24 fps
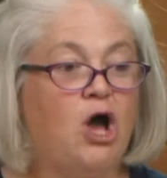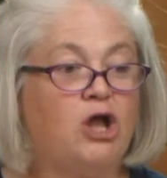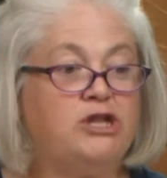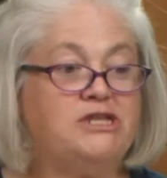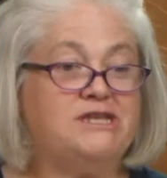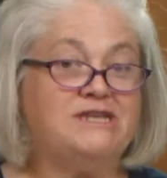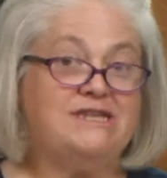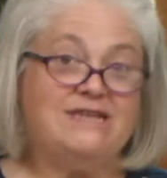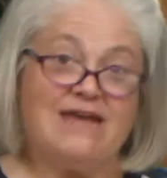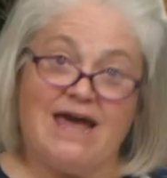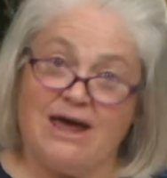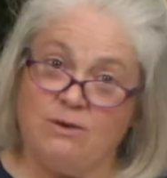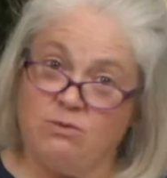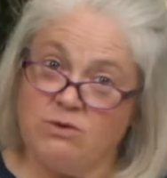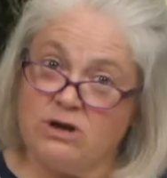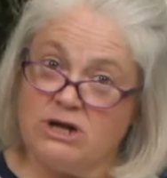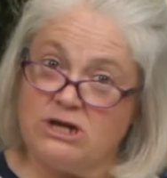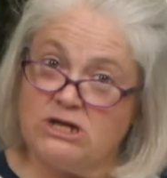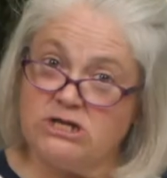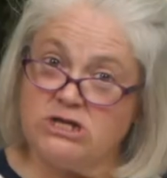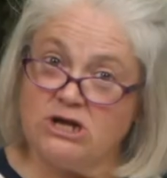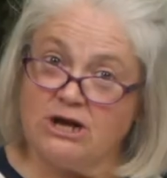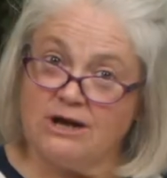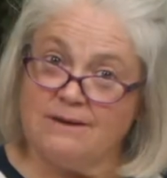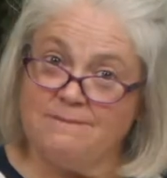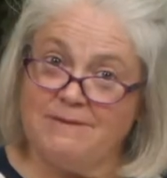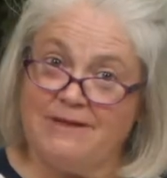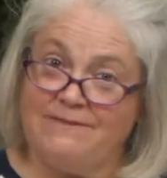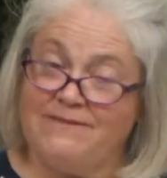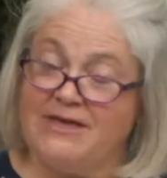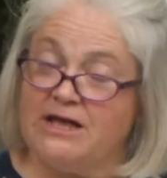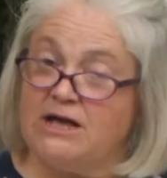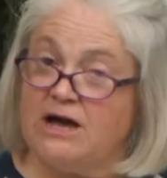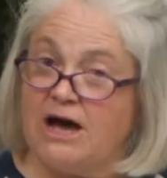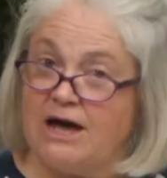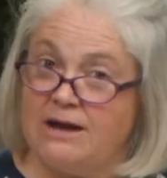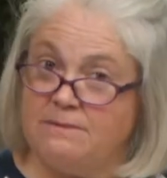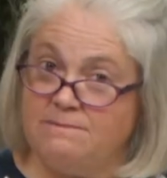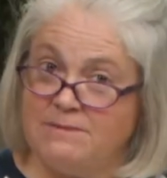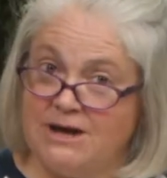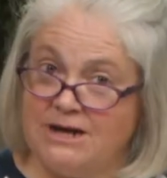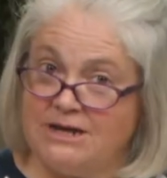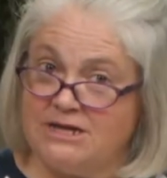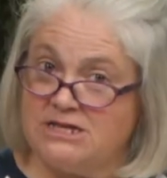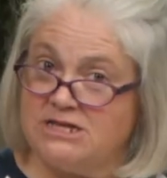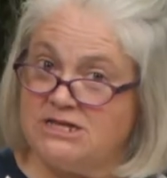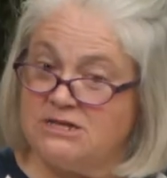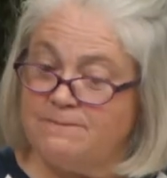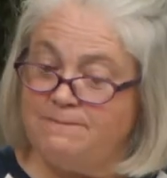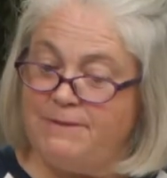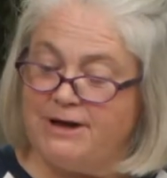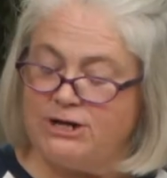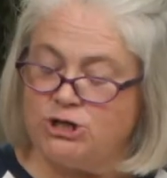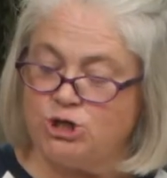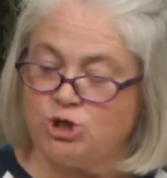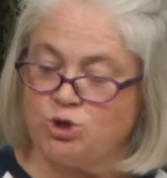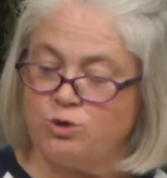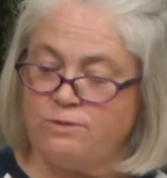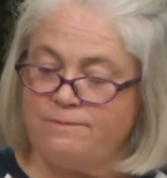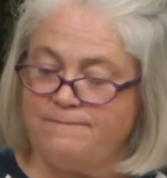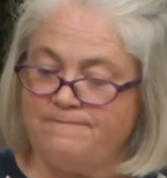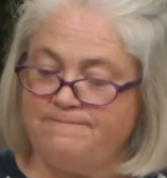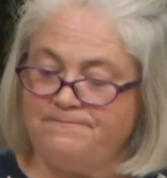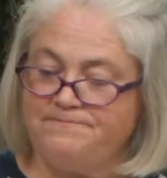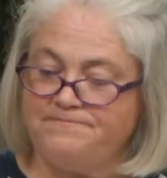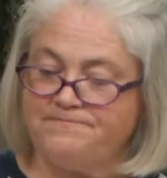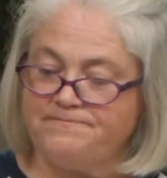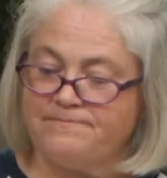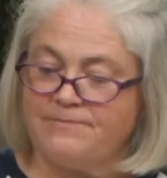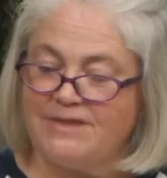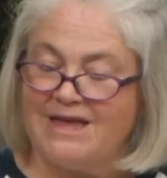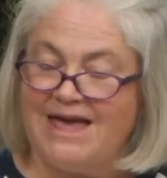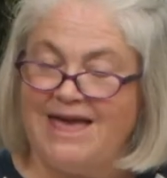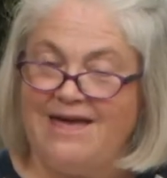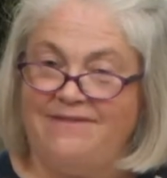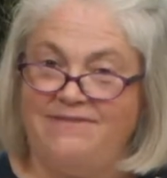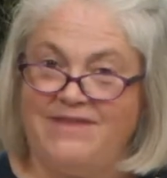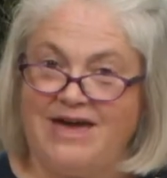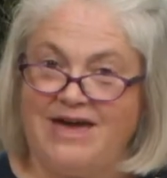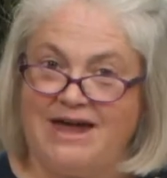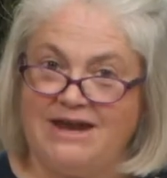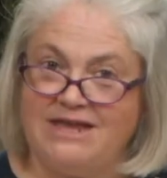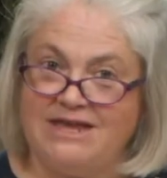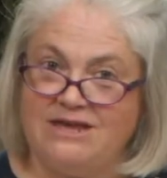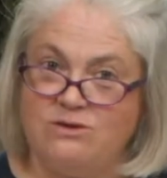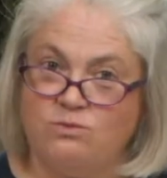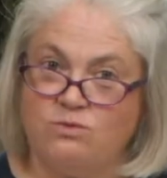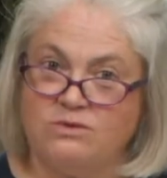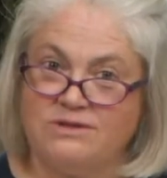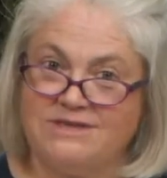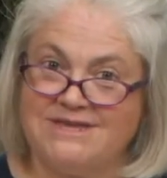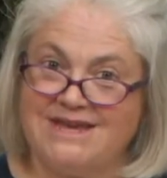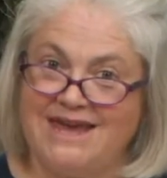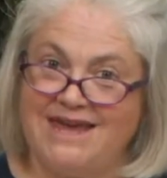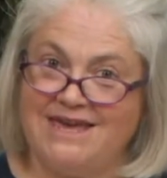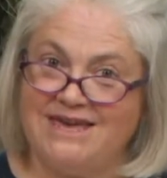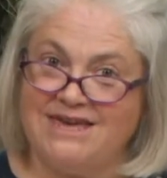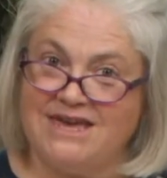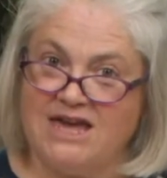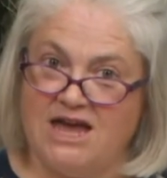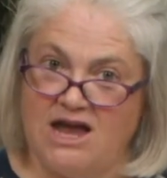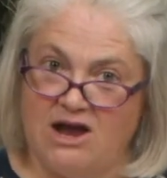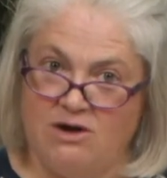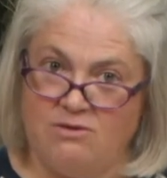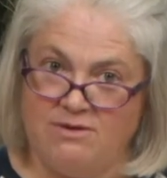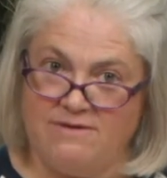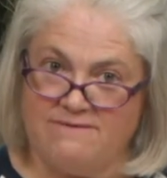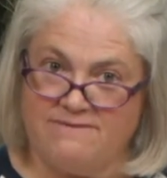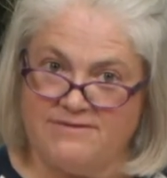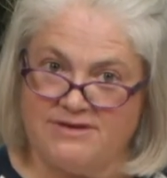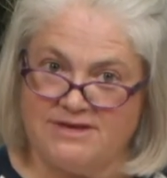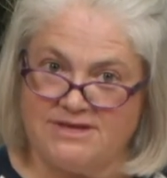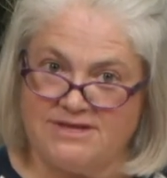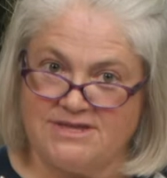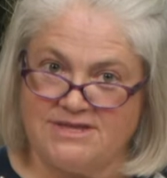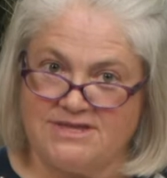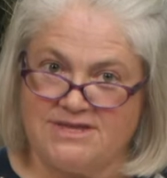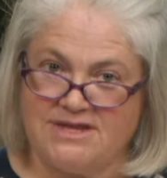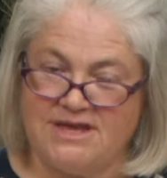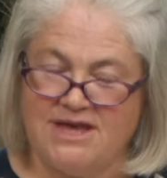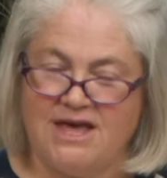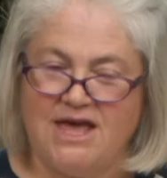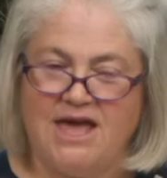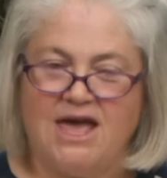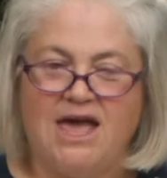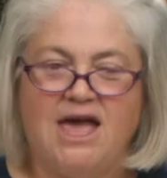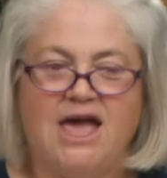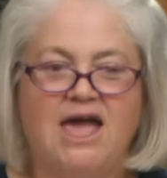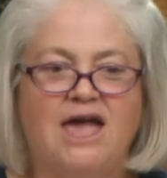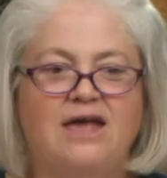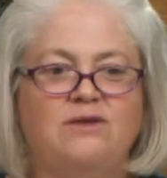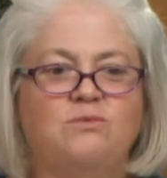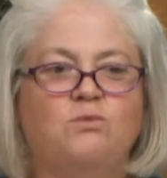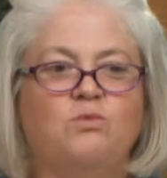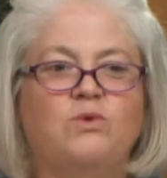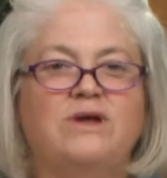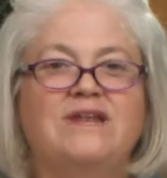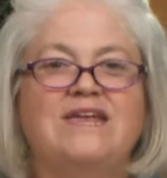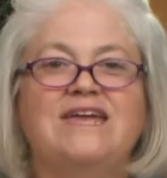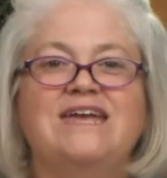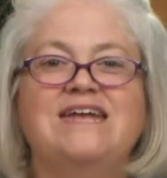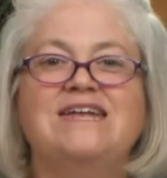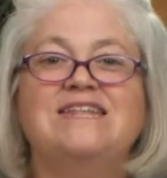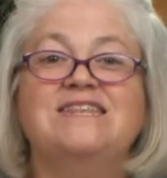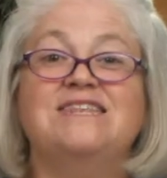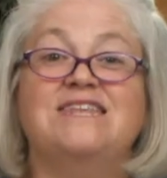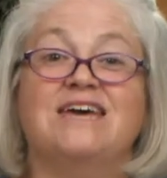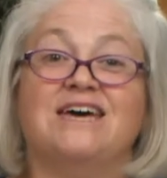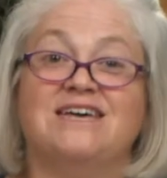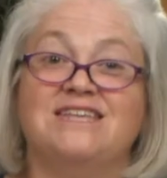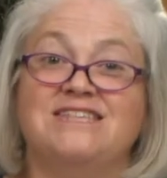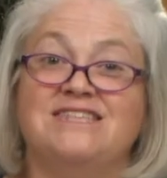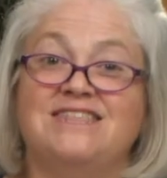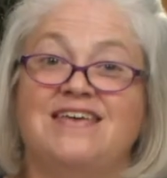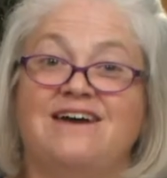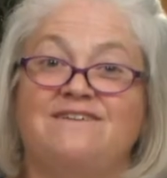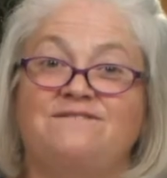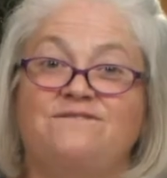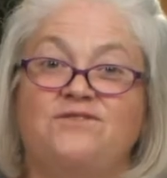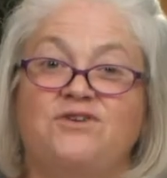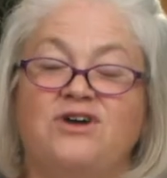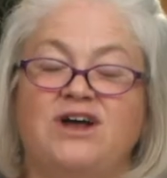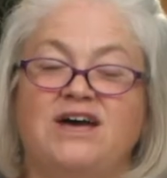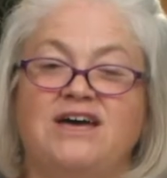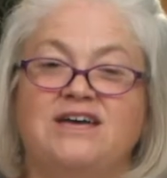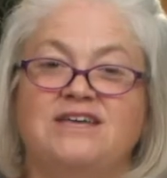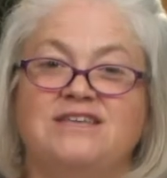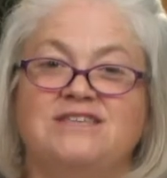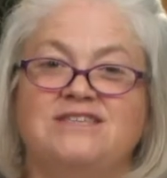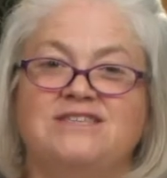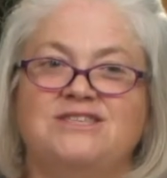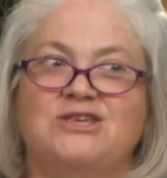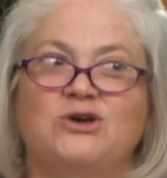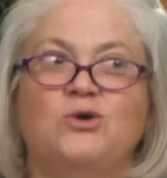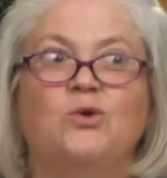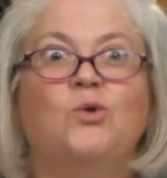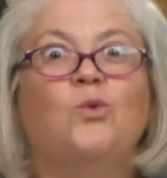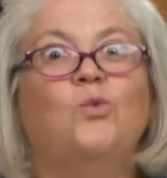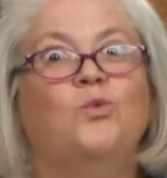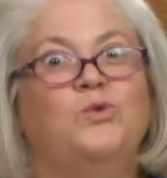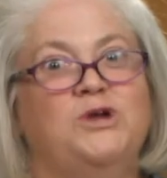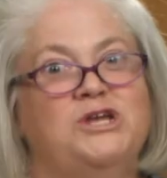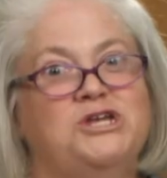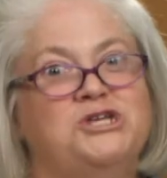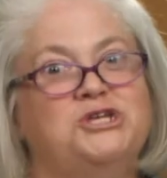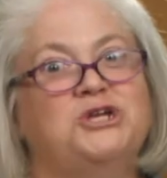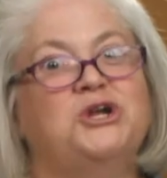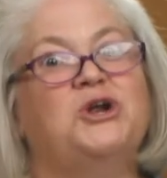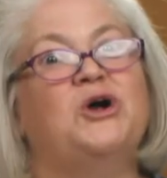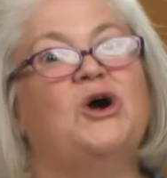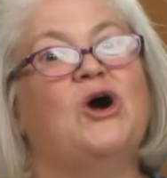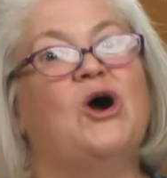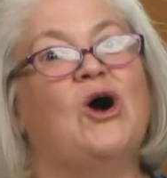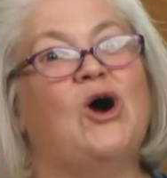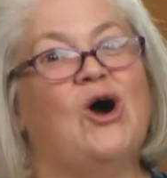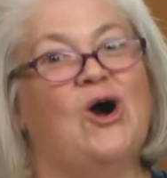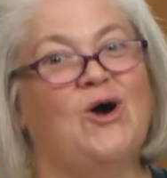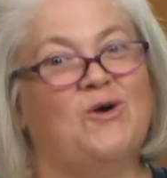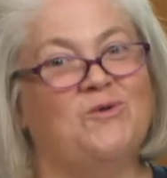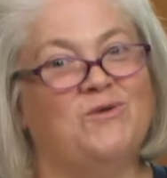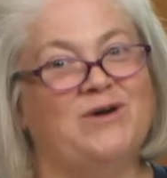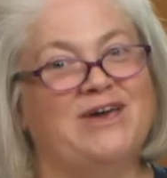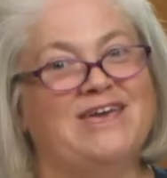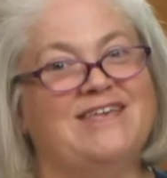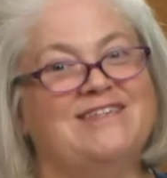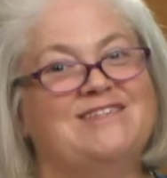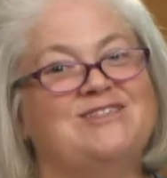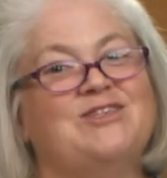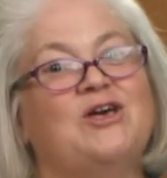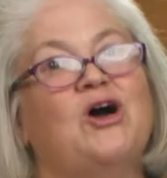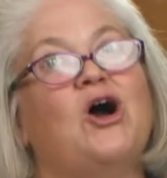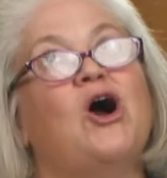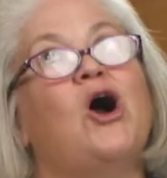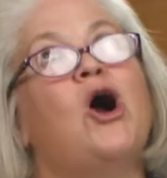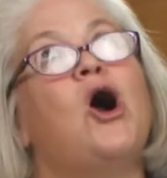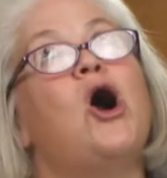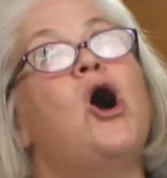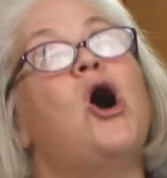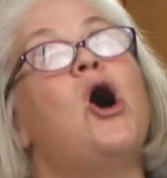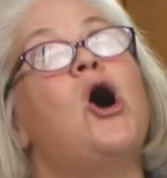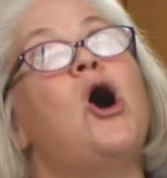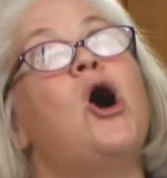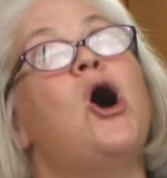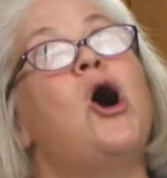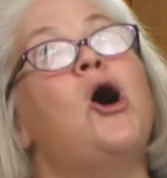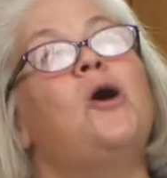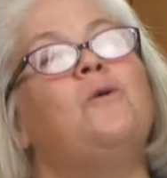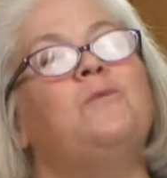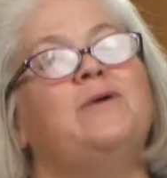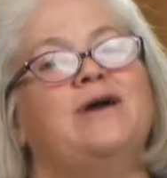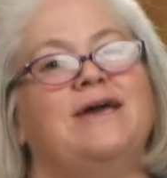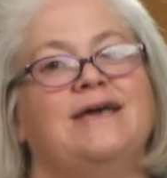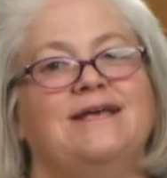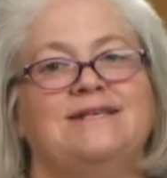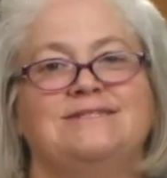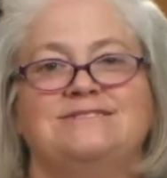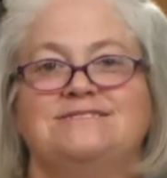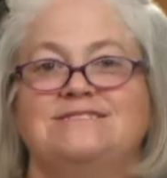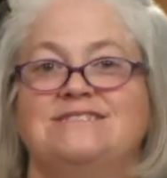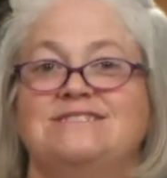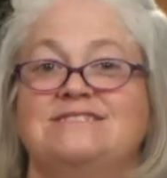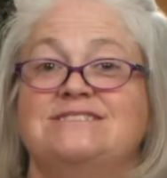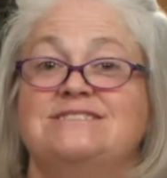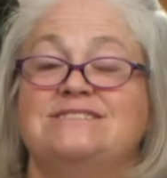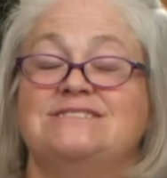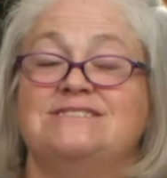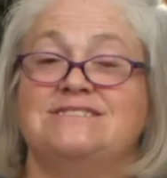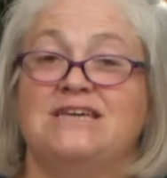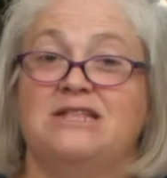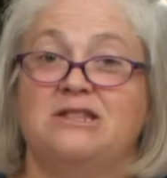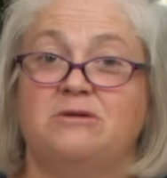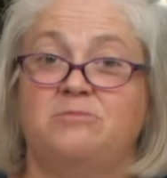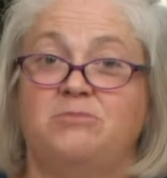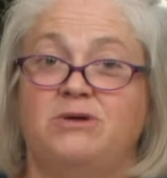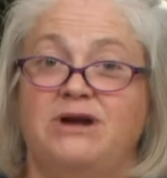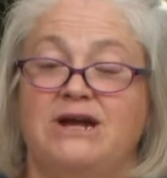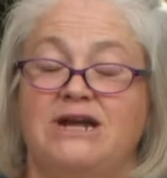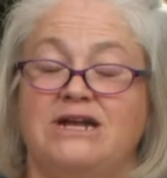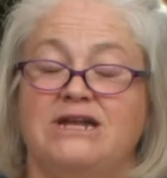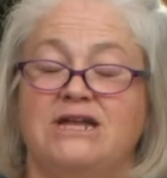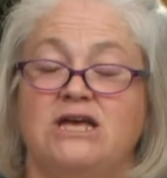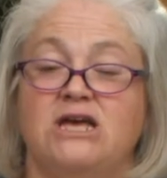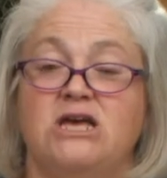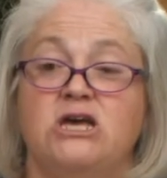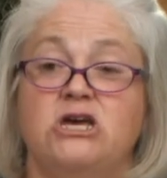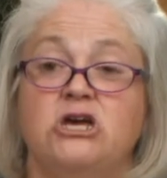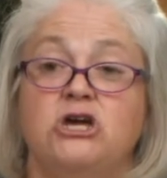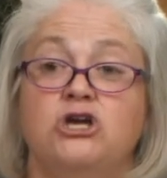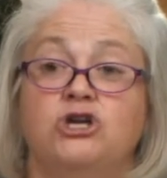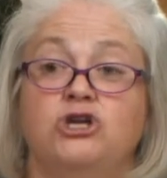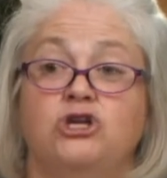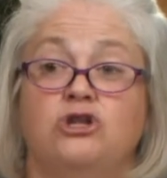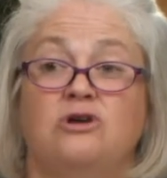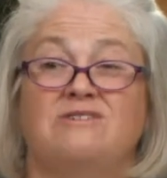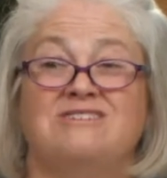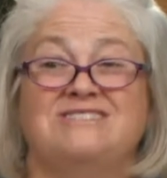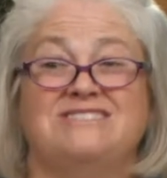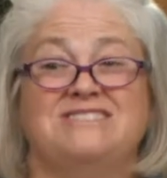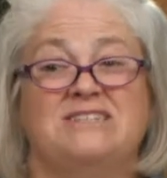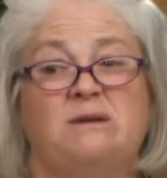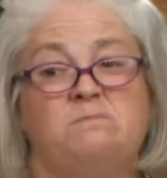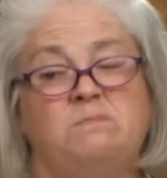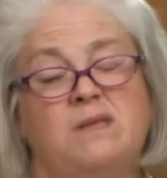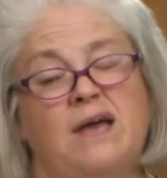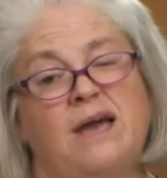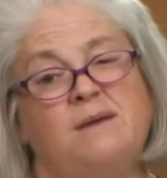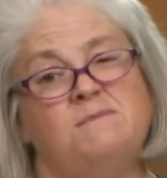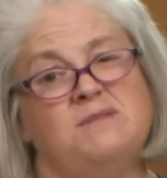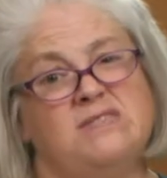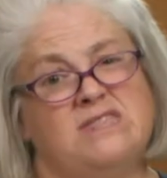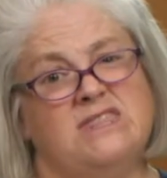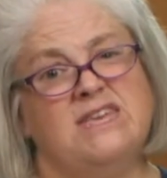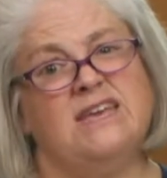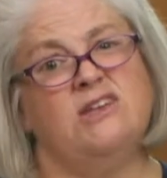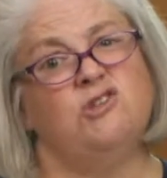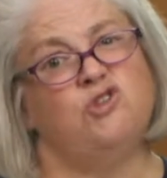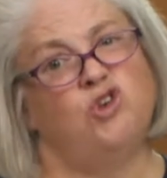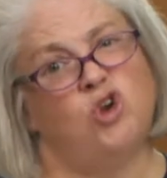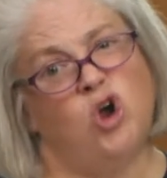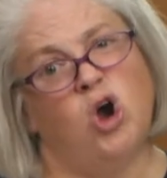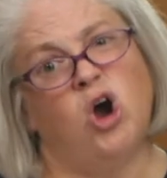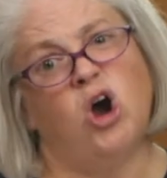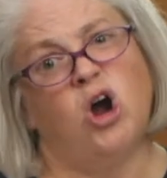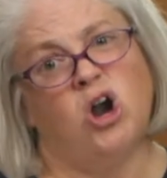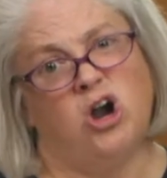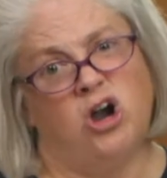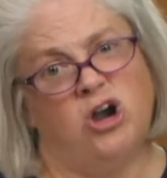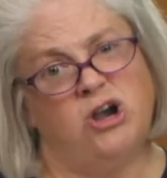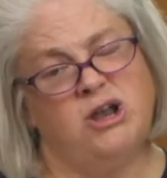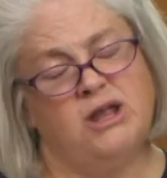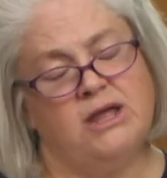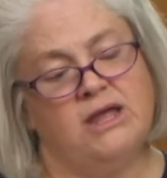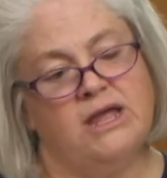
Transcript: today we're going to talk about that God made us special and that he will take care of us. And when he does that for us, we should always celebrate. You know, sometimes things are hard,